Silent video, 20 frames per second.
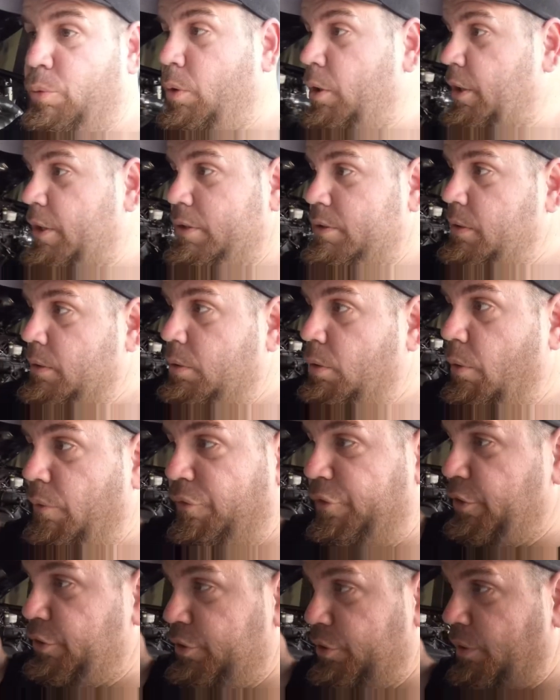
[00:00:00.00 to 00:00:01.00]
Because no
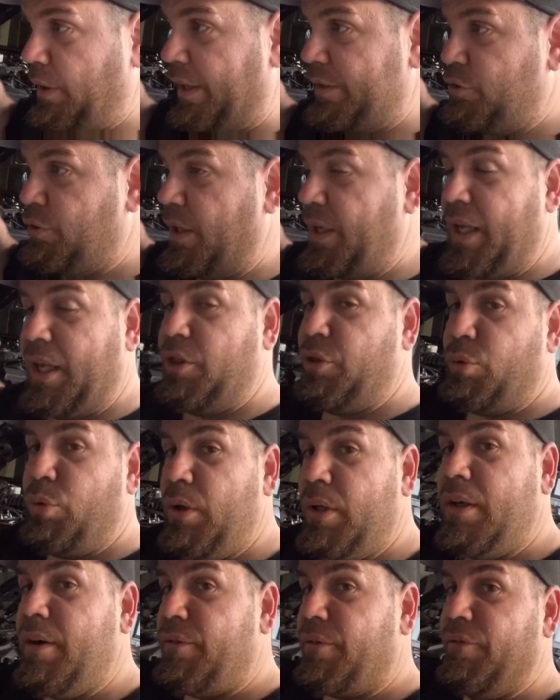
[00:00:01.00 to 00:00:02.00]
filter, I tried like
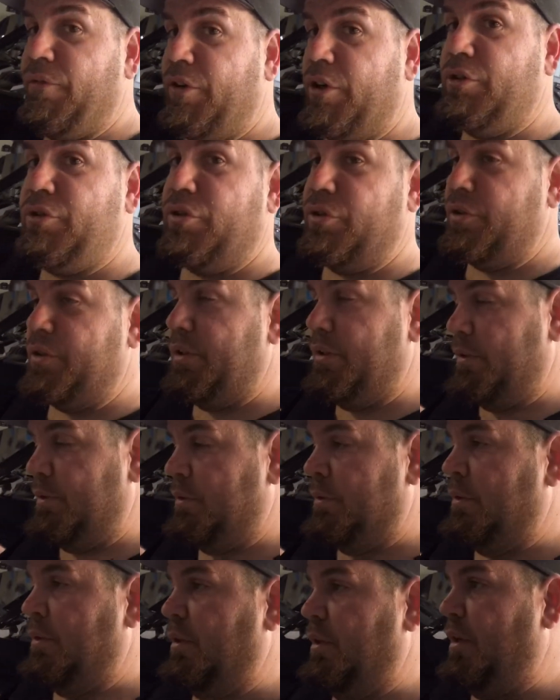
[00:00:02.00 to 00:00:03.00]
3 different filters,
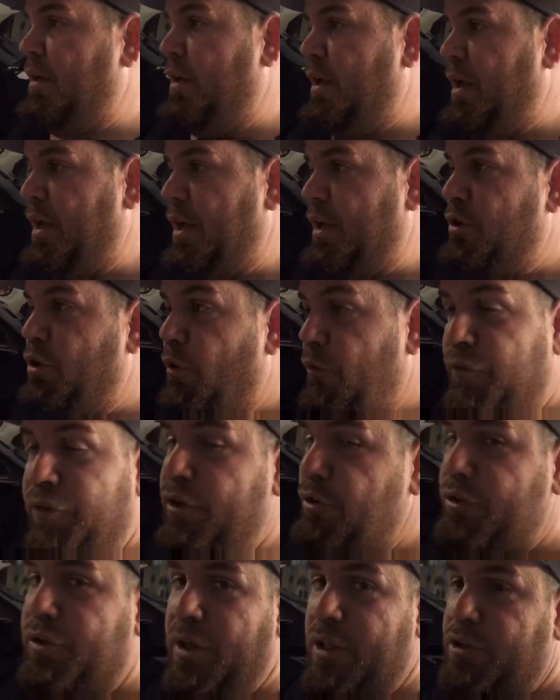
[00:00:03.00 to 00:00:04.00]
and no
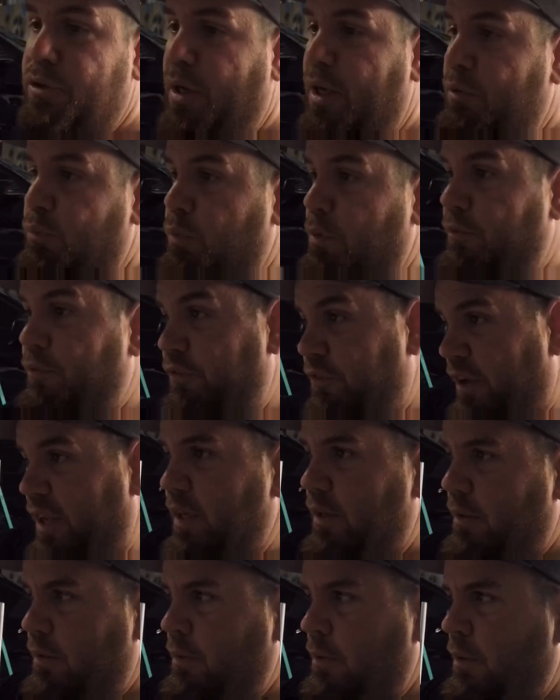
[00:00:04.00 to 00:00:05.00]
filter I tried would
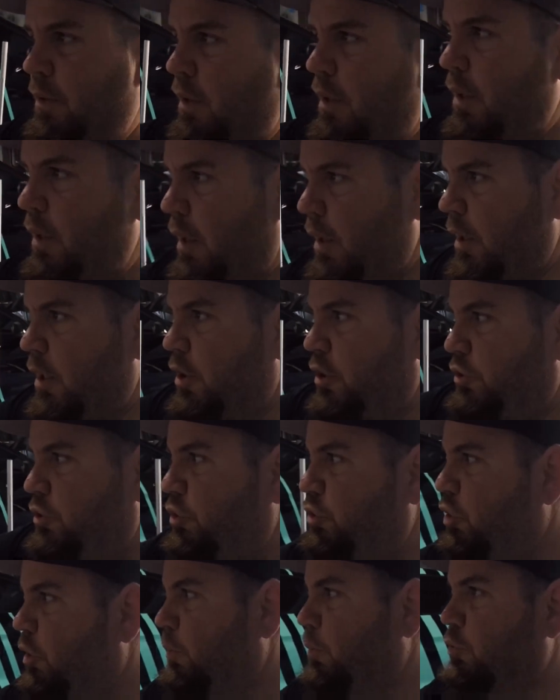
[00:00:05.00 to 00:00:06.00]
fit, because the
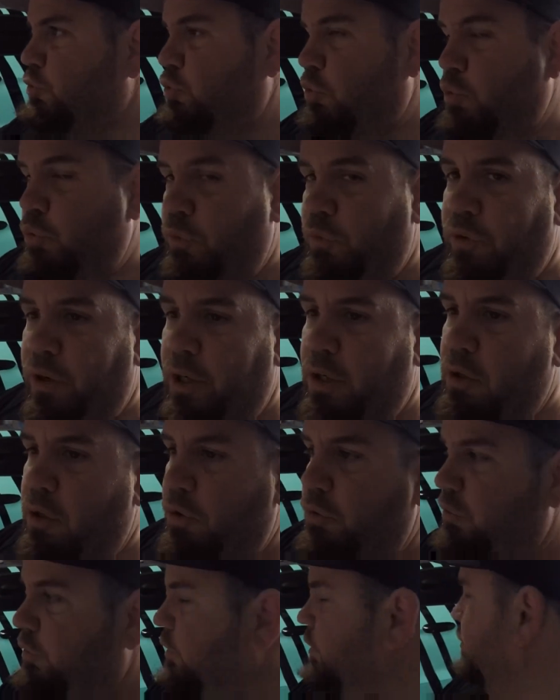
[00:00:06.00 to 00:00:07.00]
turbos were very
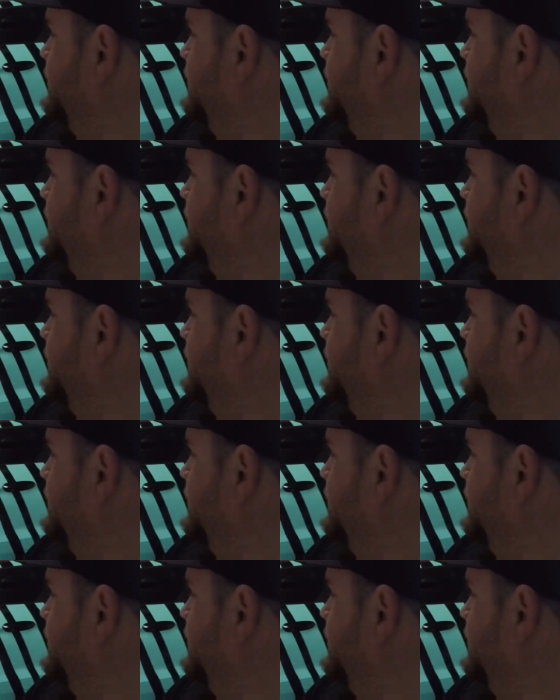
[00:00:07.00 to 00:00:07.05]
close